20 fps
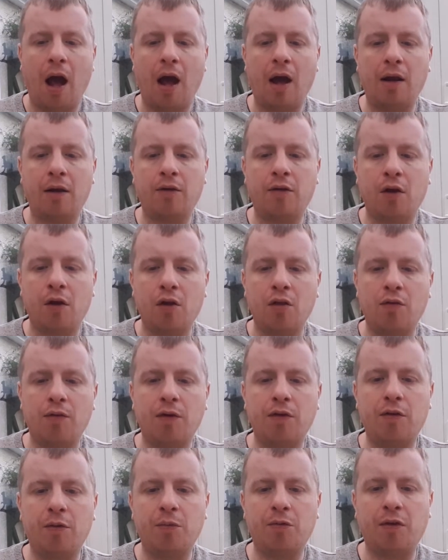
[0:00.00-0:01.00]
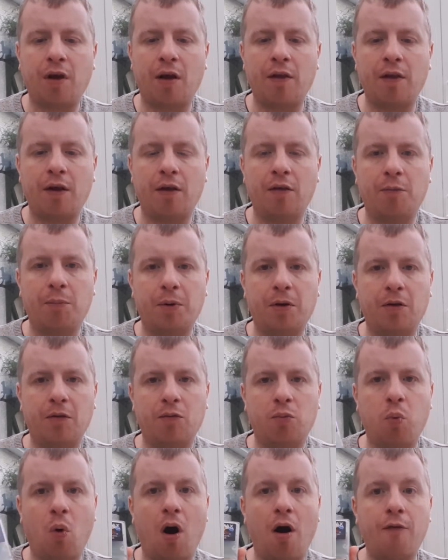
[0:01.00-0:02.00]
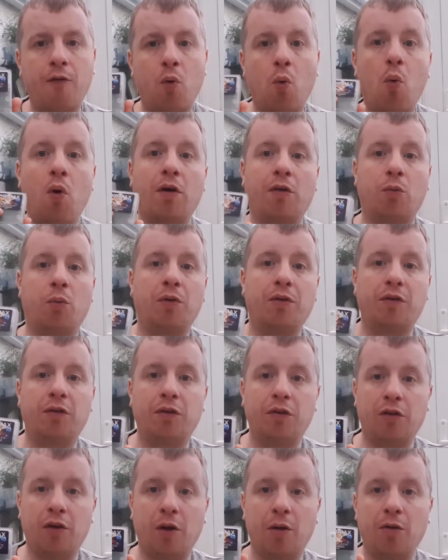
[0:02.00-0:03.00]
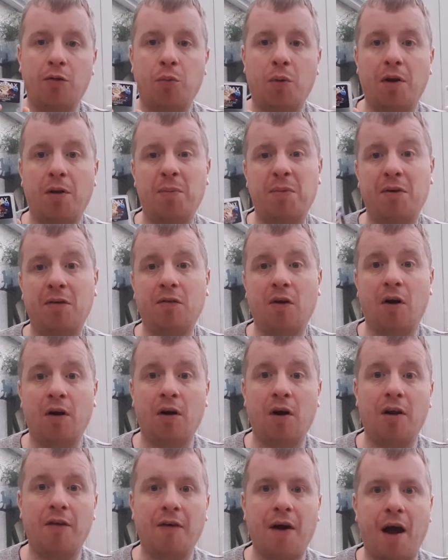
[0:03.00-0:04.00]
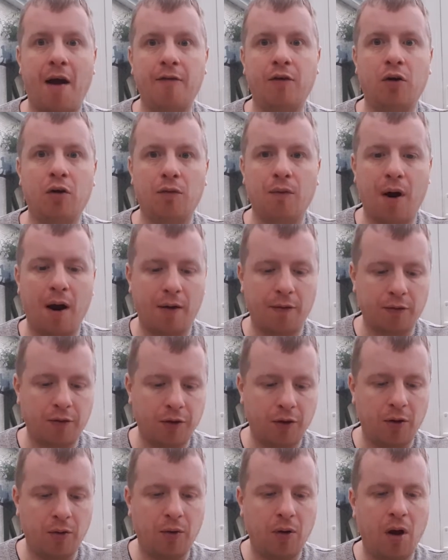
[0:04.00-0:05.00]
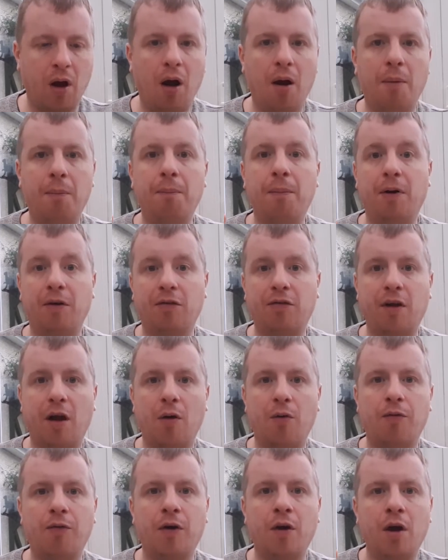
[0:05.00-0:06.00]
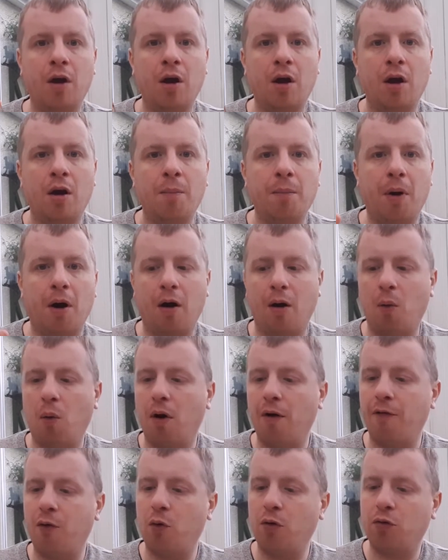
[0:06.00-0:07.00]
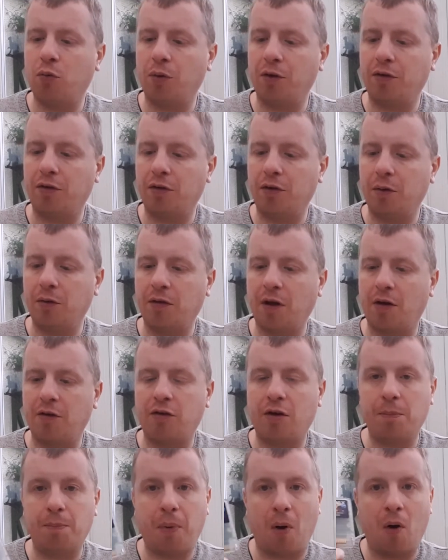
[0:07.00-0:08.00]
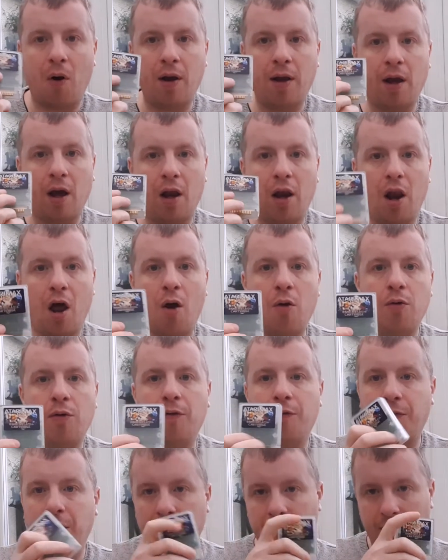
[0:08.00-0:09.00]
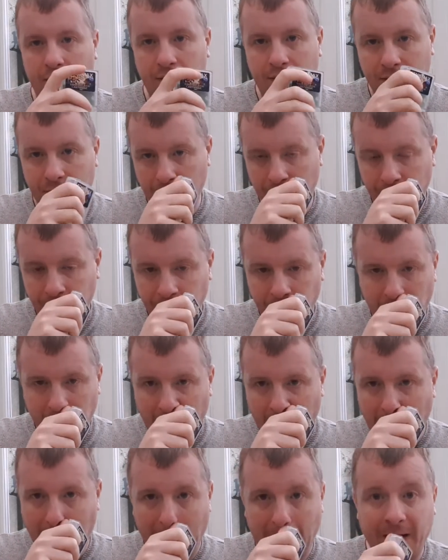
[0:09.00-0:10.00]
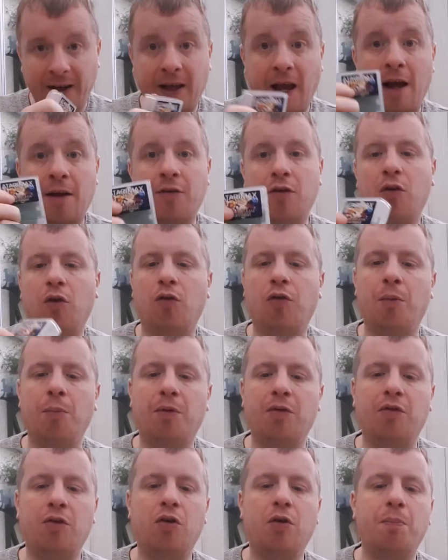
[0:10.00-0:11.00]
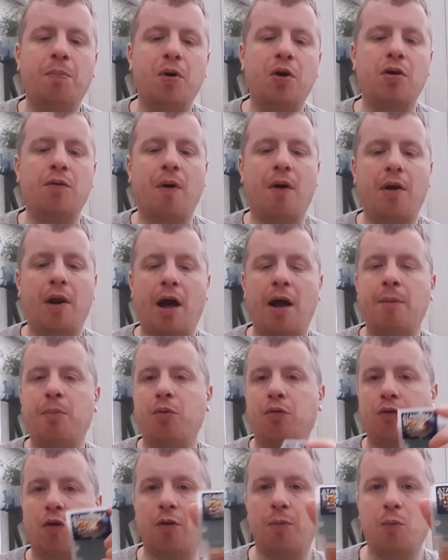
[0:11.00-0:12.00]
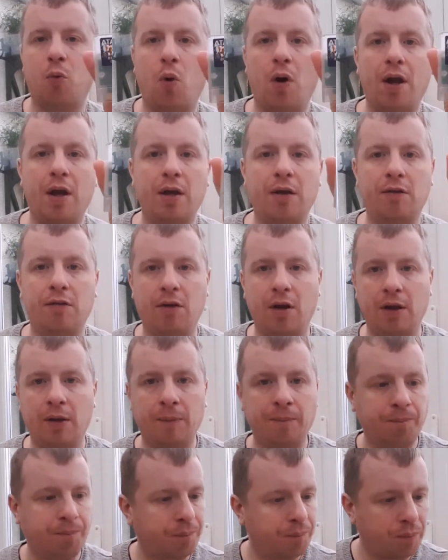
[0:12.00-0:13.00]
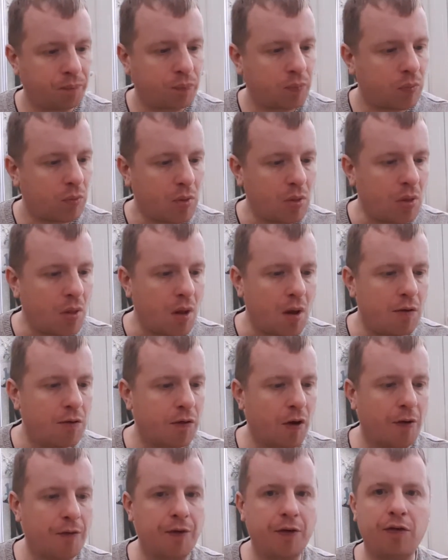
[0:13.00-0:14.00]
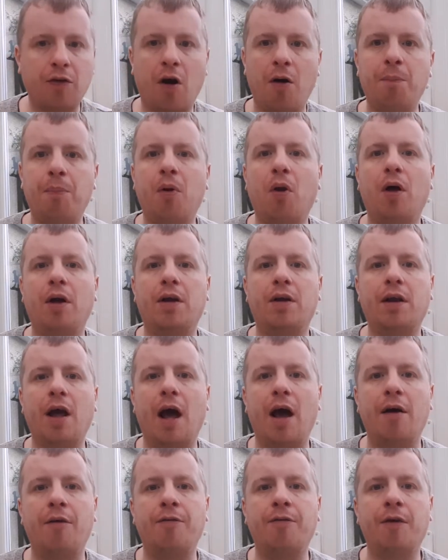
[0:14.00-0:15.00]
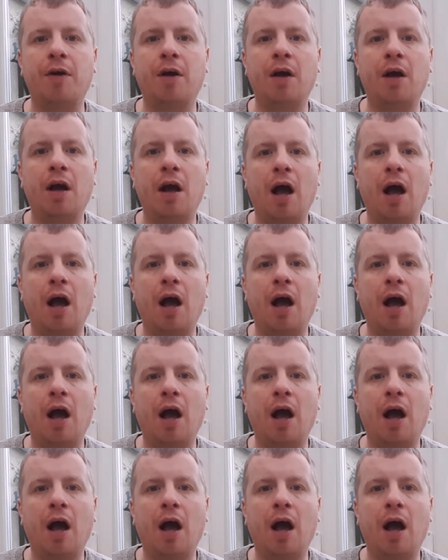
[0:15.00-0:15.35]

And the reason I'm saying that is because what I've always wanted to do, it's one of the things that I kind of haven't got around to um, myself. But what I've always wanted to do is actually buy a load of these and catalogue them, because you could put your own labels on them quite easily. So, for example, I could have